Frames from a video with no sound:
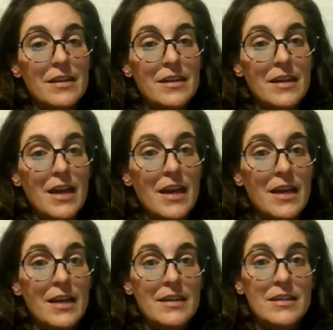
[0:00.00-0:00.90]

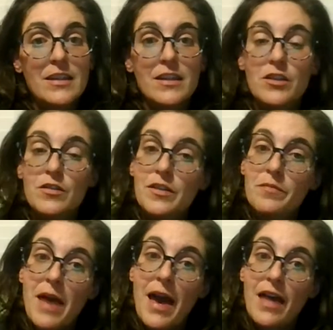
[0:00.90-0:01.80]
and using
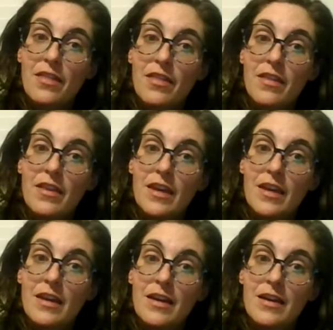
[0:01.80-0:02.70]
math in
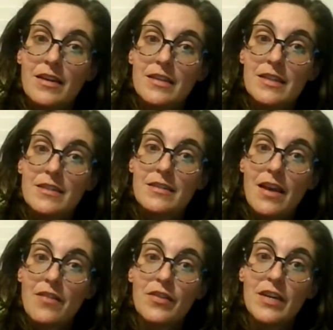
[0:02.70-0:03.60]
a
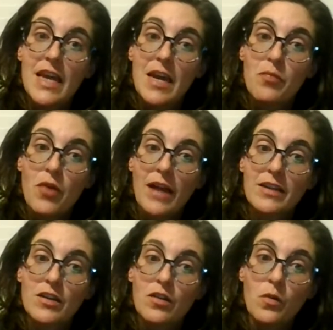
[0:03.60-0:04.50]
everyday
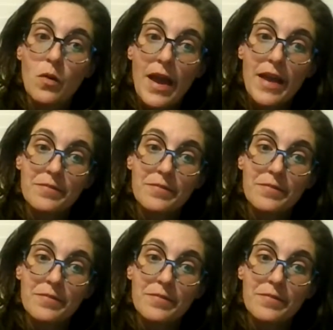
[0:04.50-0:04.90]
practical way.